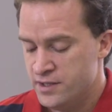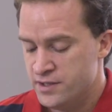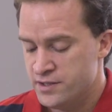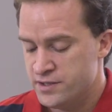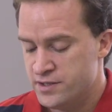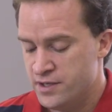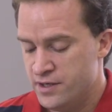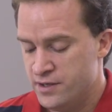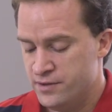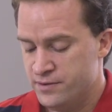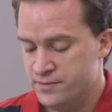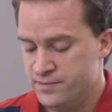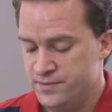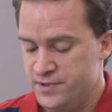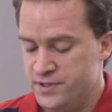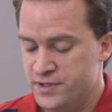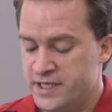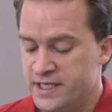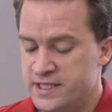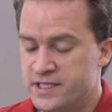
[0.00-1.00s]
So
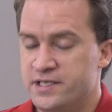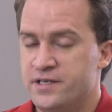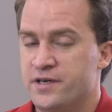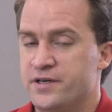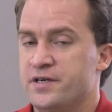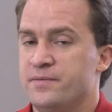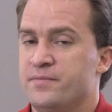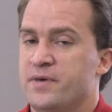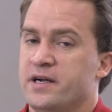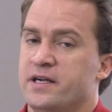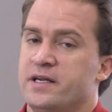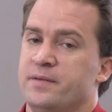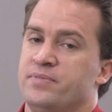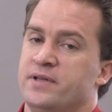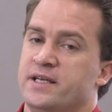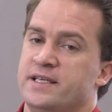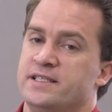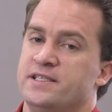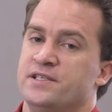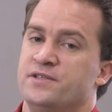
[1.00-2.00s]
you get to know your
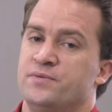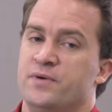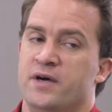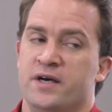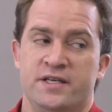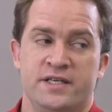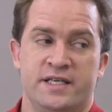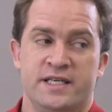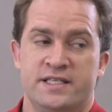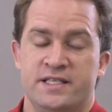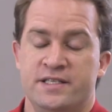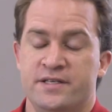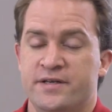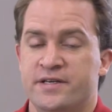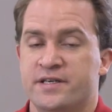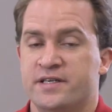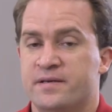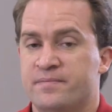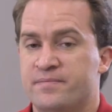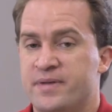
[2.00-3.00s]
marketplace as well. You get to know
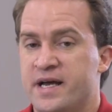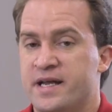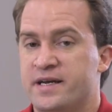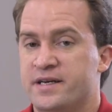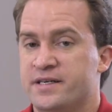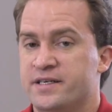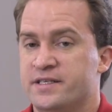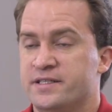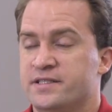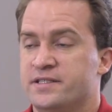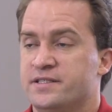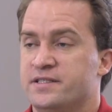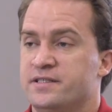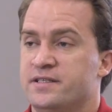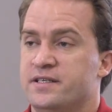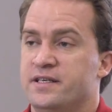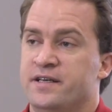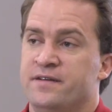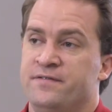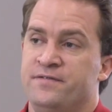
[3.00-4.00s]
your competitors.
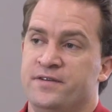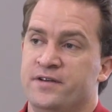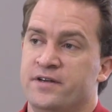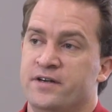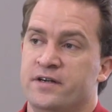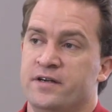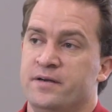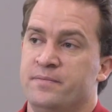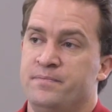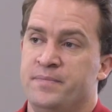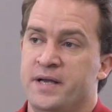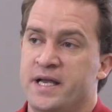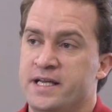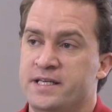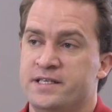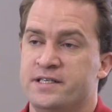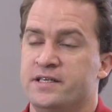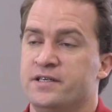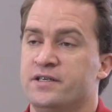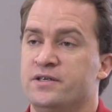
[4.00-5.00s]
If you're a
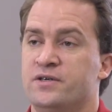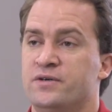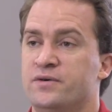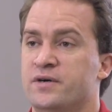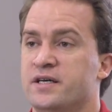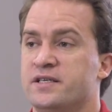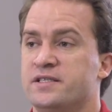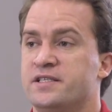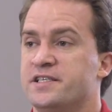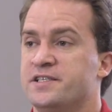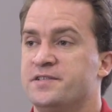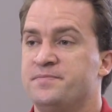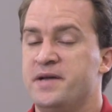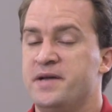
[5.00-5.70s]
painter, who else is